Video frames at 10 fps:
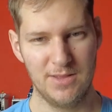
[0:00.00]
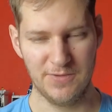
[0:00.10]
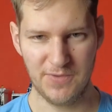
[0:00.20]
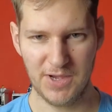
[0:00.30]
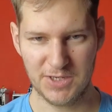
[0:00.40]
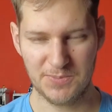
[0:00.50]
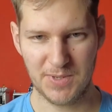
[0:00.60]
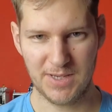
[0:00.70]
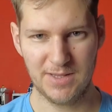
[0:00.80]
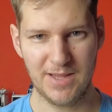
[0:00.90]
The first
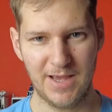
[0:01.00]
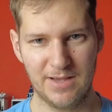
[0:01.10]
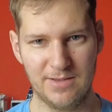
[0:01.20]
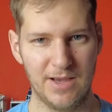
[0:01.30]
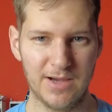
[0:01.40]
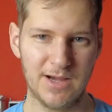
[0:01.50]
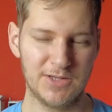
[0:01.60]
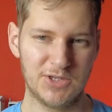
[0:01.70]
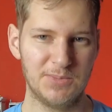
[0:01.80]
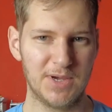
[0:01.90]
being that, yeah, I
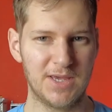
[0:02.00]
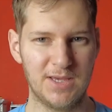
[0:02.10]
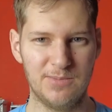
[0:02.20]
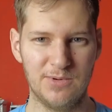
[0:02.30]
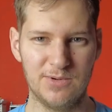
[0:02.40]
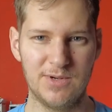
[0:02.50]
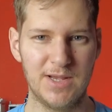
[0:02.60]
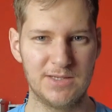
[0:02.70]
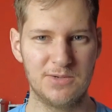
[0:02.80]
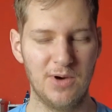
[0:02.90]
can't see my keyboard.
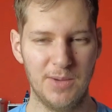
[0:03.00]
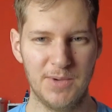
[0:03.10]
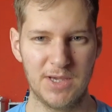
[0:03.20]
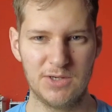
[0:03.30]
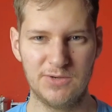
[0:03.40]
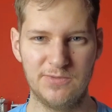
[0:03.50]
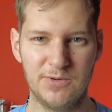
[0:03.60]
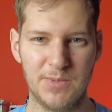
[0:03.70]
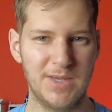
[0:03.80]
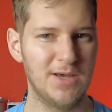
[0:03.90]
That's quite a big issue
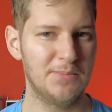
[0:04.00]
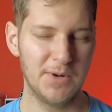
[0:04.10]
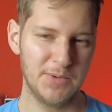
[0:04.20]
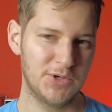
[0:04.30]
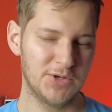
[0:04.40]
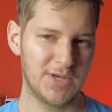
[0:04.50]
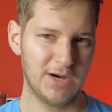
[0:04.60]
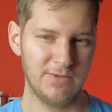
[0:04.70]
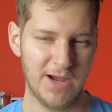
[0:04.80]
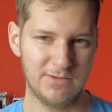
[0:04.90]
for me. I probably could
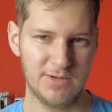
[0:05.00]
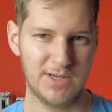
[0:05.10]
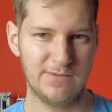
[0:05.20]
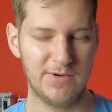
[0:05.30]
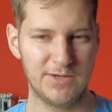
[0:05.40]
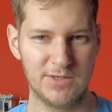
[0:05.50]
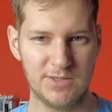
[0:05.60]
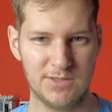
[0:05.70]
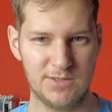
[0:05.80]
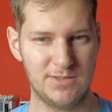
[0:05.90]
get around it if
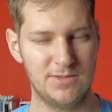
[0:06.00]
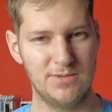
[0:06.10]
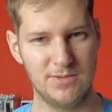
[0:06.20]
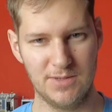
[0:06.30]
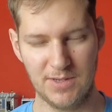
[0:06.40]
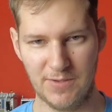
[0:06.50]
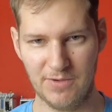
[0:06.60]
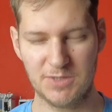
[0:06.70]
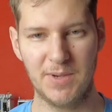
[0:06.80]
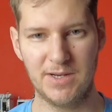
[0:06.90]

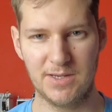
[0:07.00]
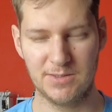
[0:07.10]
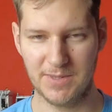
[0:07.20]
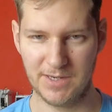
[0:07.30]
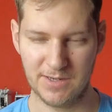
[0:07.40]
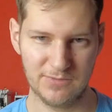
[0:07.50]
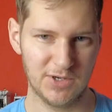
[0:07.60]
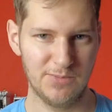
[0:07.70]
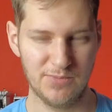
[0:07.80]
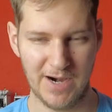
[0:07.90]
I spent enough
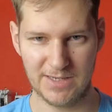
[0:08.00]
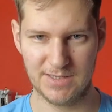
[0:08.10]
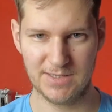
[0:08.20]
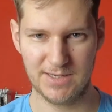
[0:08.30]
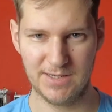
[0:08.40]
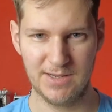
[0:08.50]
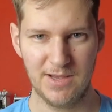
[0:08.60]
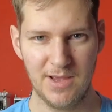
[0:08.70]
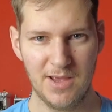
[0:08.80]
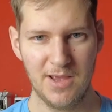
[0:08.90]
time practicing,
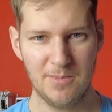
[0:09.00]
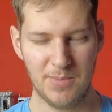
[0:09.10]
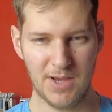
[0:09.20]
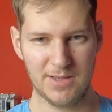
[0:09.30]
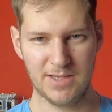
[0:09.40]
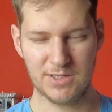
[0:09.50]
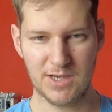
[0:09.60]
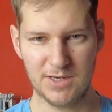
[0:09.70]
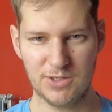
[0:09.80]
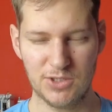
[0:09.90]
but there's
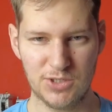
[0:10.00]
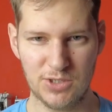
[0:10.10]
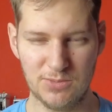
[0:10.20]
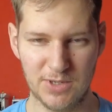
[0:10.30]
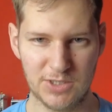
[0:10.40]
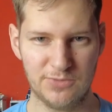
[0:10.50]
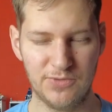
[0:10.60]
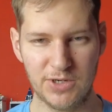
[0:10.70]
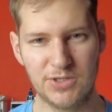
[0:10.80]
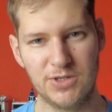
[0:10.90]
kind of just too much
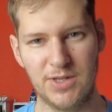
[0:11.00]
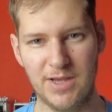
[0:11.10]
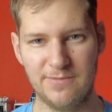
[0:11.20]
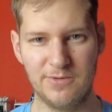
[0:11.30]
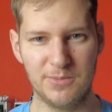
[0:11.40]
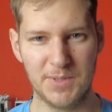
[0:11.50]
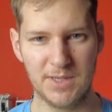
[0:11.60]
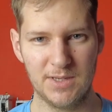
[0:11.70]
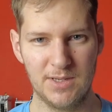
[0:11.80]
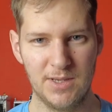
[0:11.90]
friction there for me.